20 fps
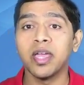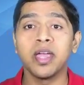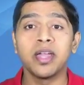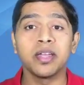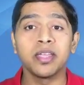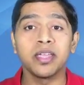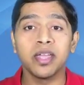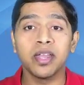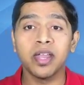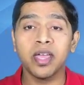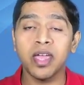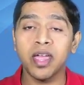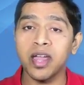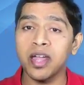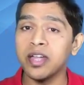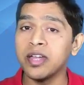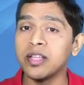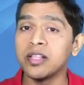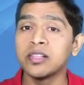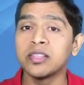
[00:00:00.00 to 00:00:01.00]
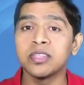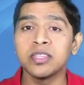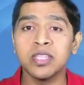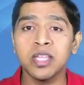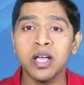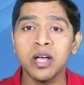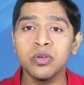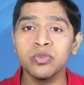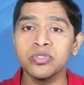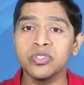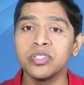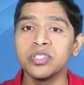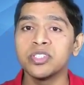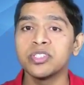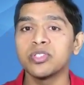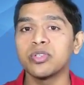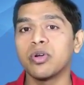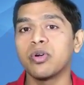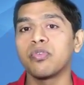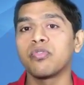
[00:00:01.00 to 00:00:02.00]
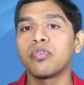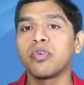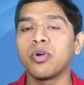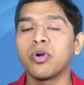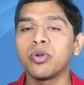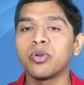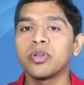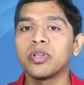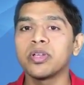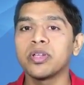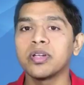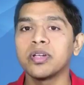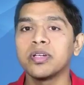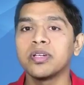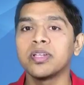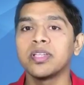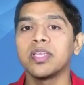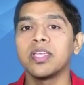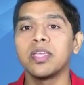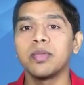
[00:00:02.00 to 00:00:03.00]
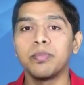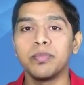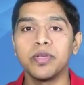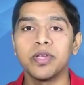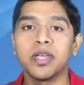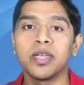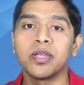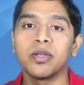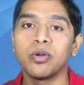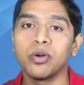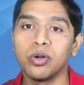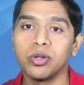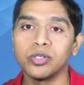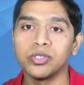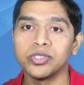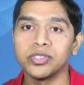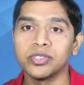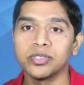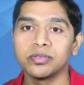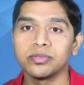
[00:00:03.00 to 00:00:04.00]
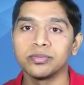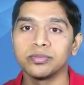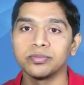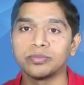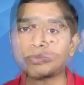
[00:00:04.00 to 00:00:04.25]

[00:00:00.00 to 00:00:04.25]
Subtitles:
and can handle thousands of concurrent API calls.